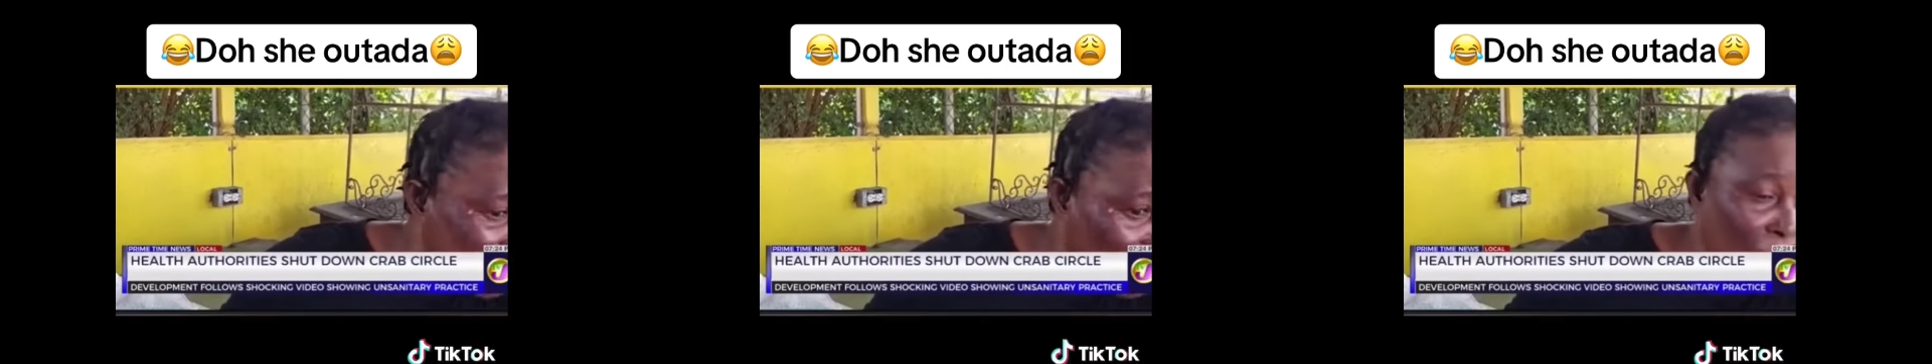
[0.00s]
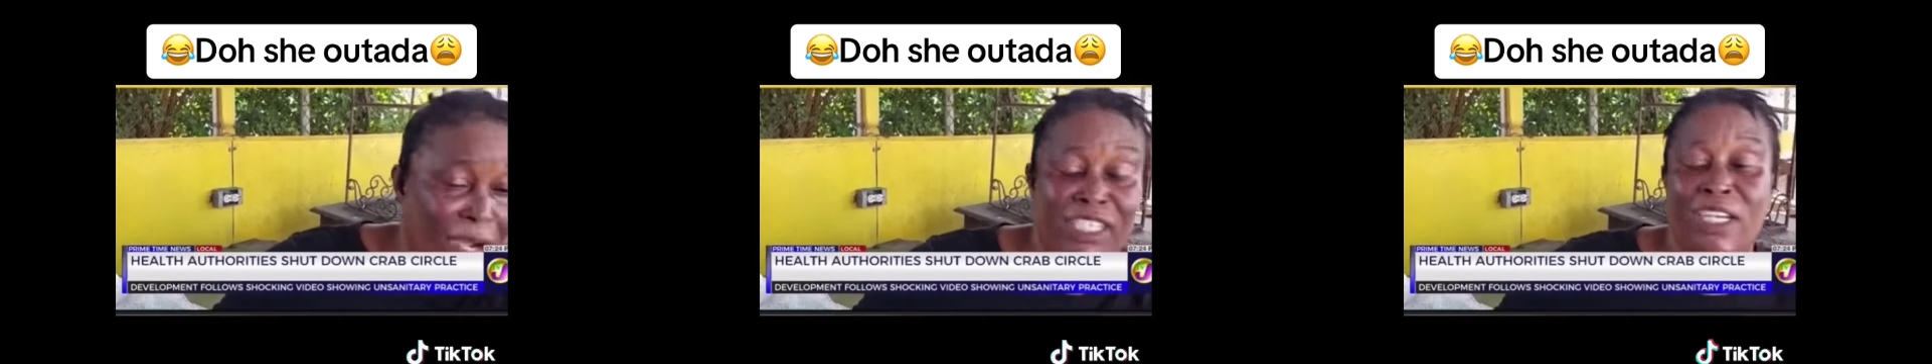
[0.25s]
for
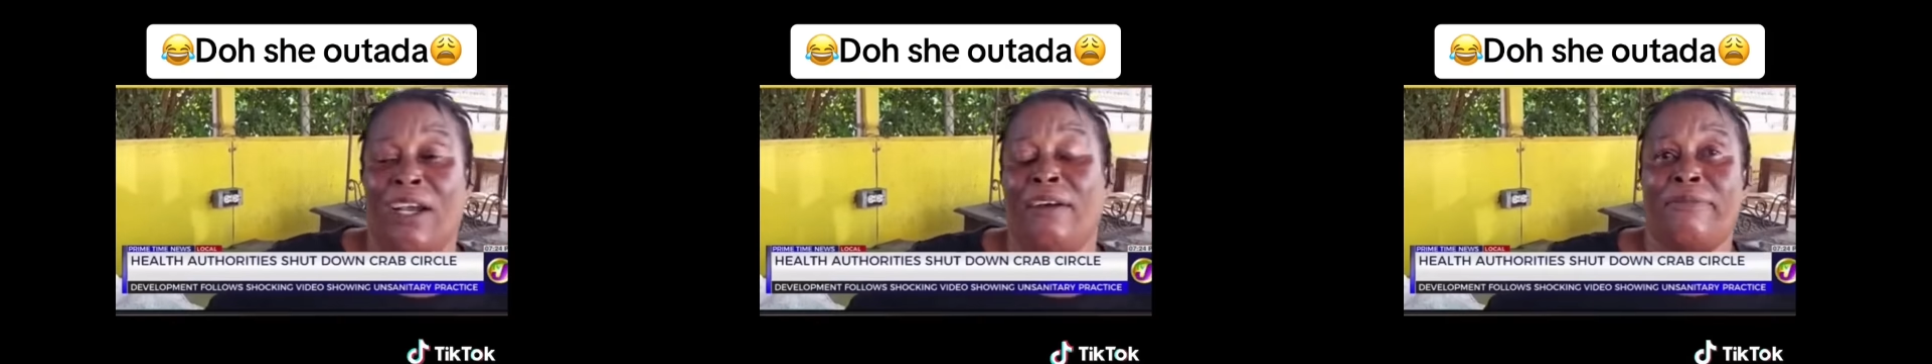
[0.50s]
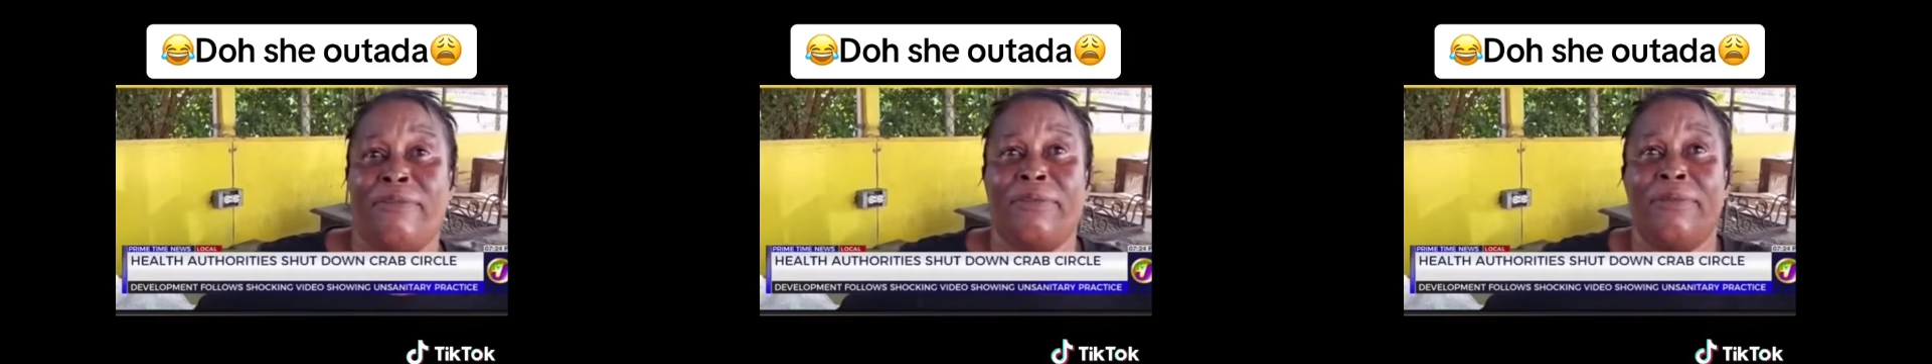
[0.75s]

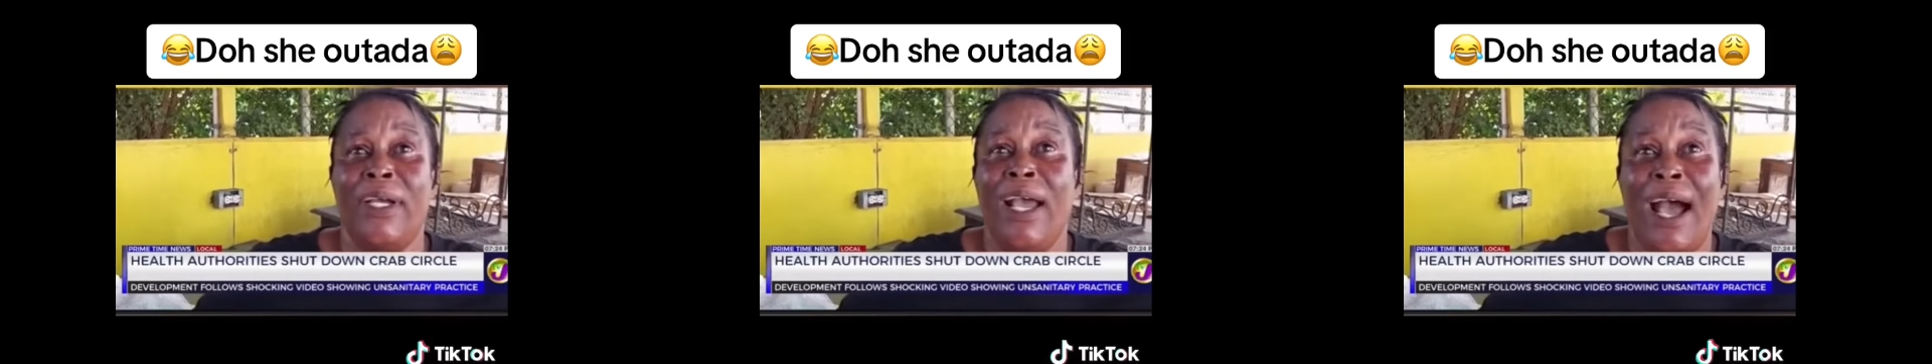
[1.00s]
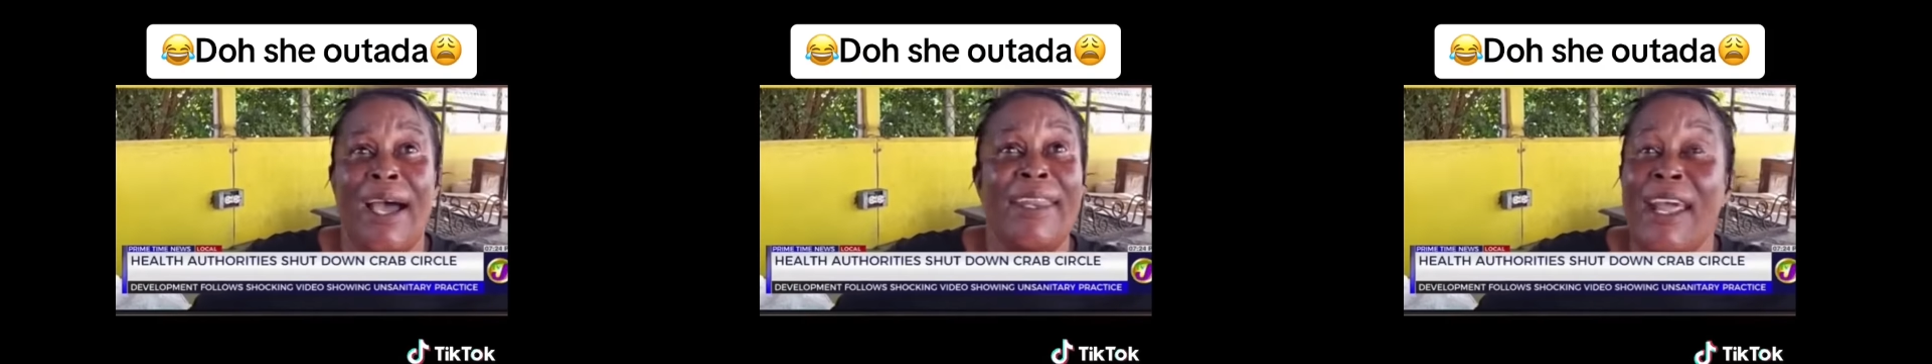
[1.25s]

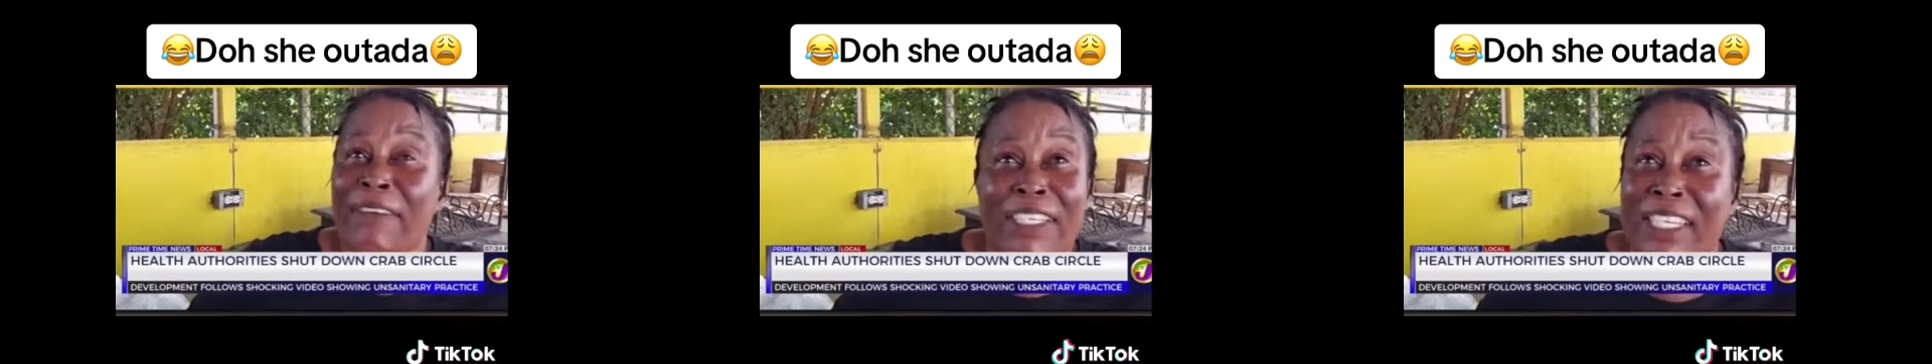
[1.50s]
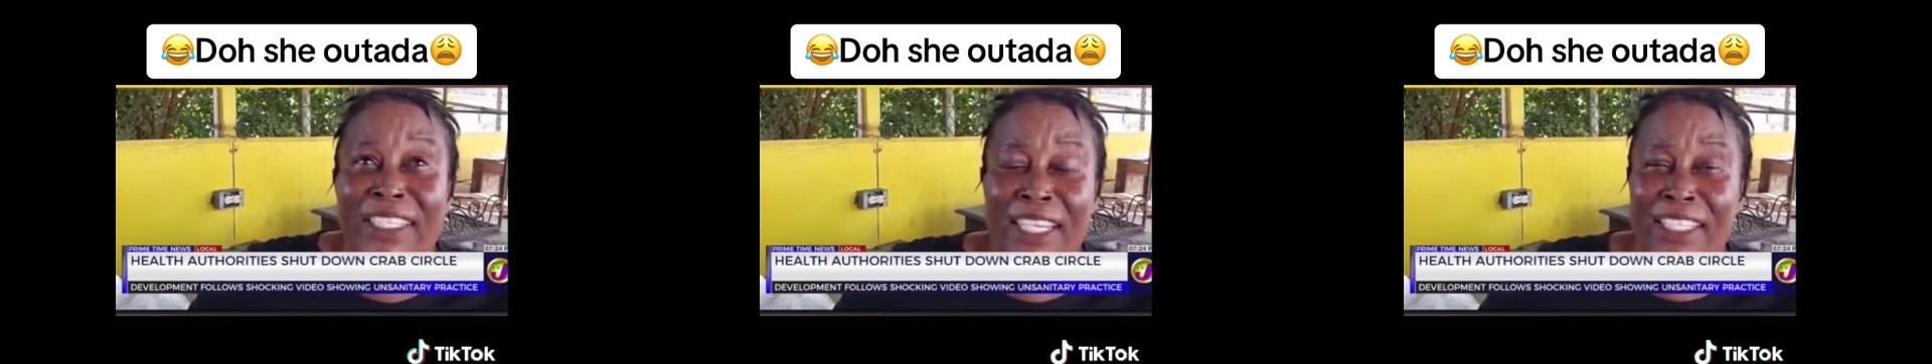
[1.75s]
one I never
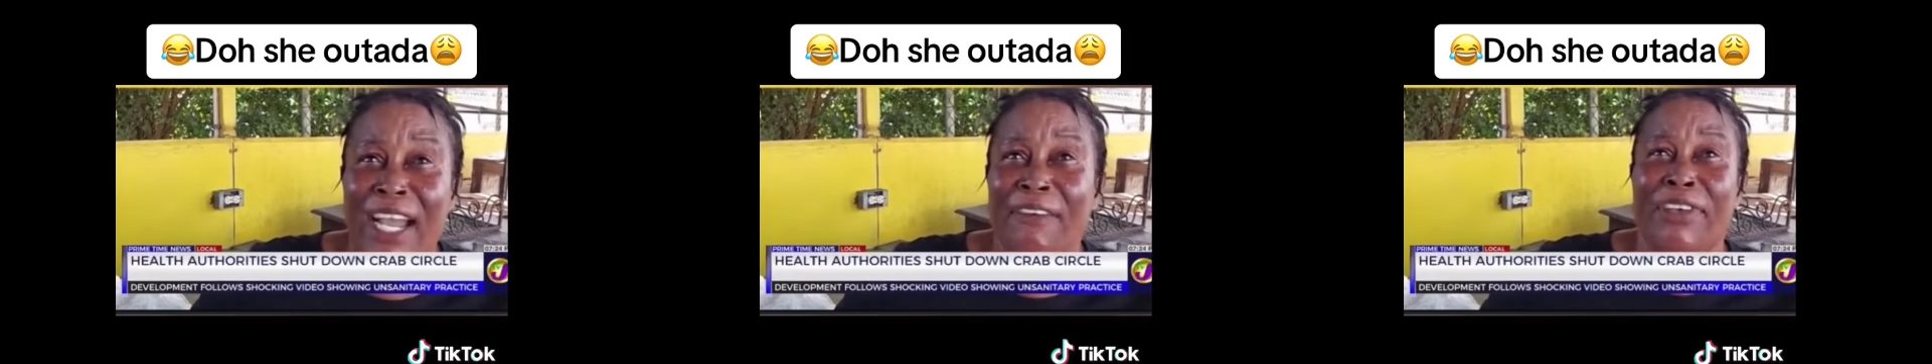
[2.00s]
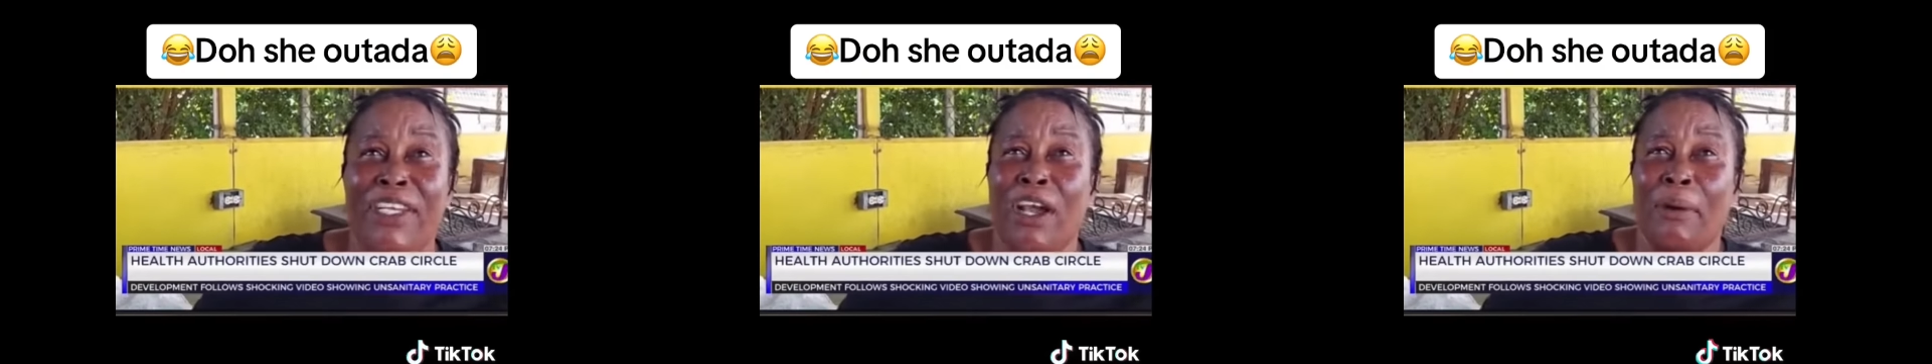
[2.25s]
see such a
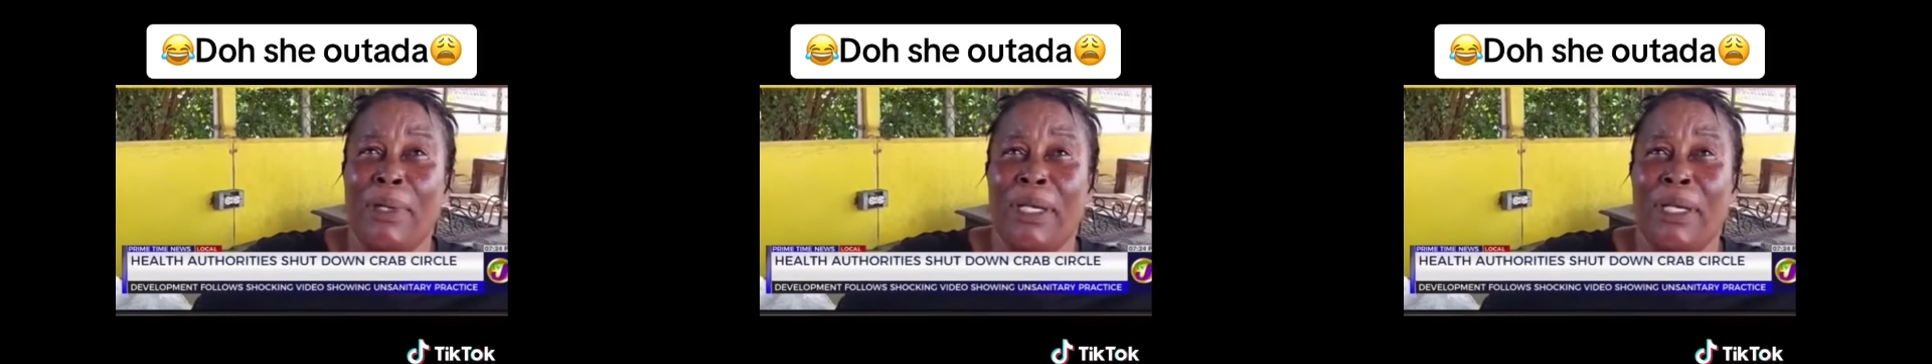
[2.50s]
video.